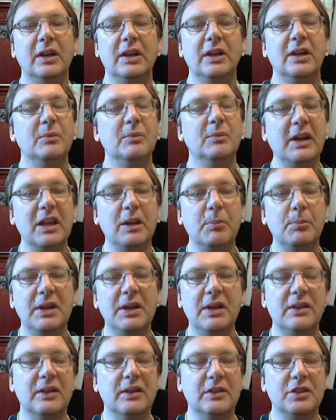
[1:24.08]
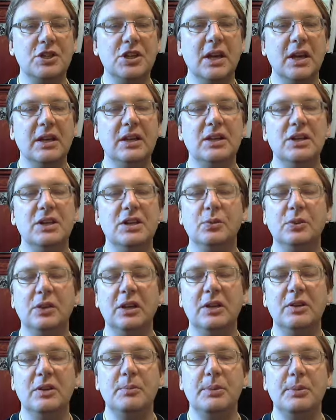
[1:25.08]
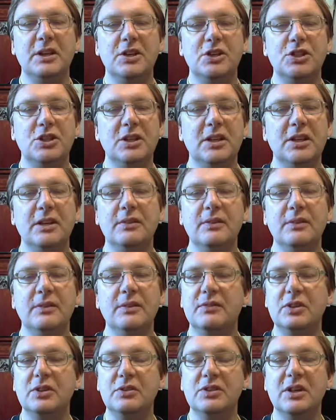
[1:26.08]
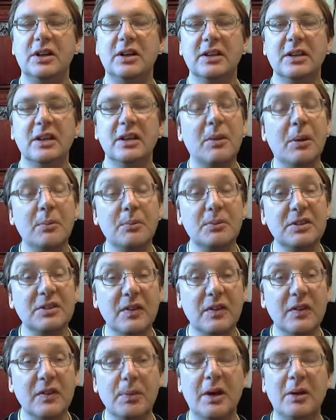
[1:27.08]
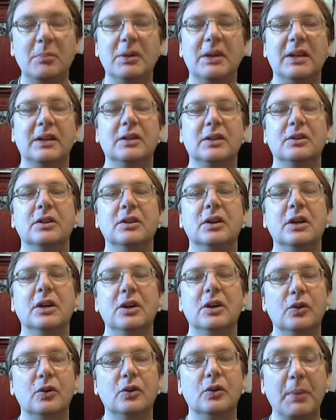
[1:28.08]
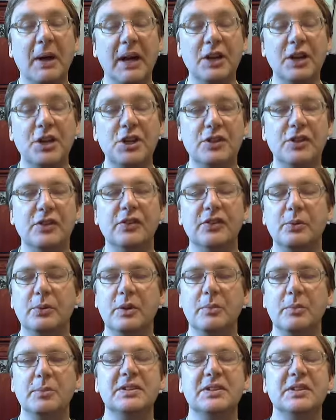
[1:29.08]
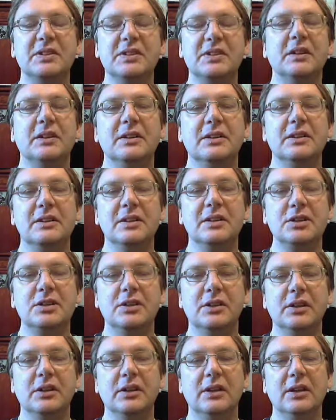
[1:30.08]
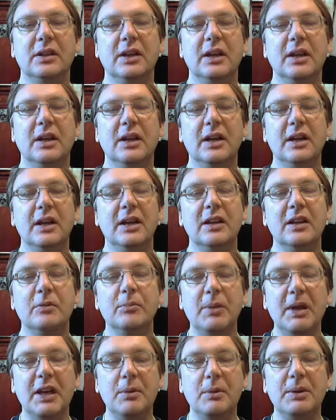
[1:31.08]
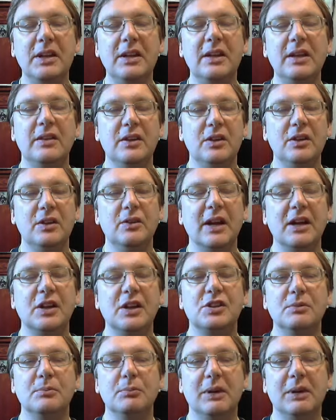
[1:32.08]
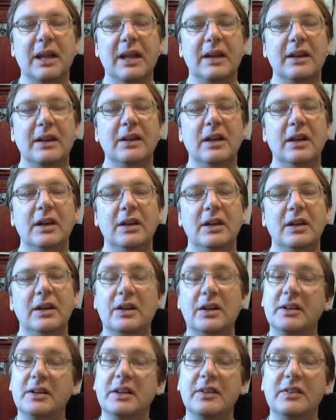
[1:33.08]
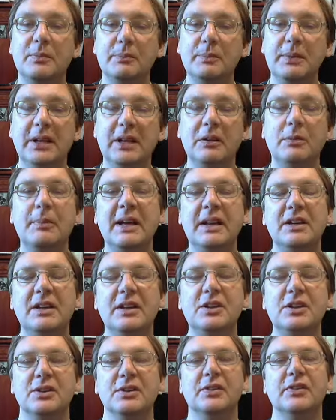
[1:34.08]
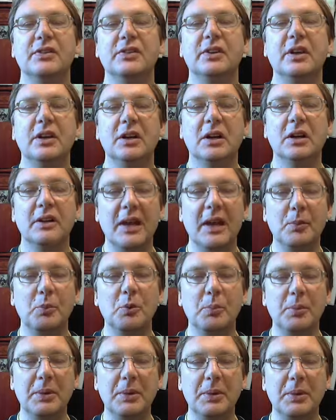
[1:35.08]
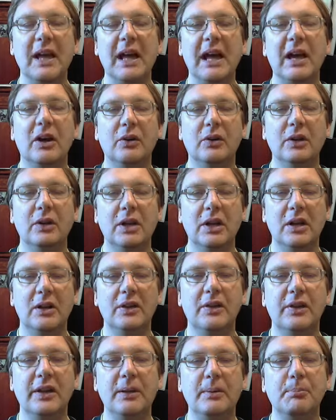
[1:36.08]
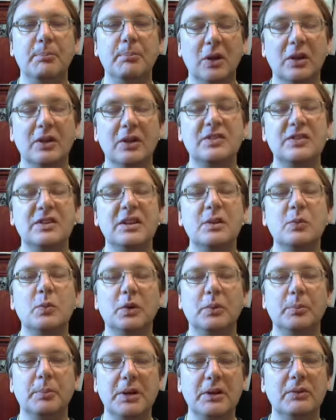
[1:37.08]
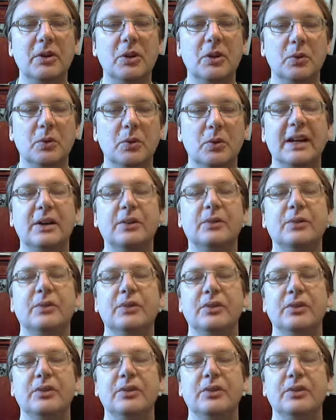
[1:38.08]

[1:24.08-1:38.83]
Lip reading: It may be that change will only be achieved if you target members of the public or patients with a particular condition. It may be that your action plan targets middle managers, and that will be how the policy will be rolled out.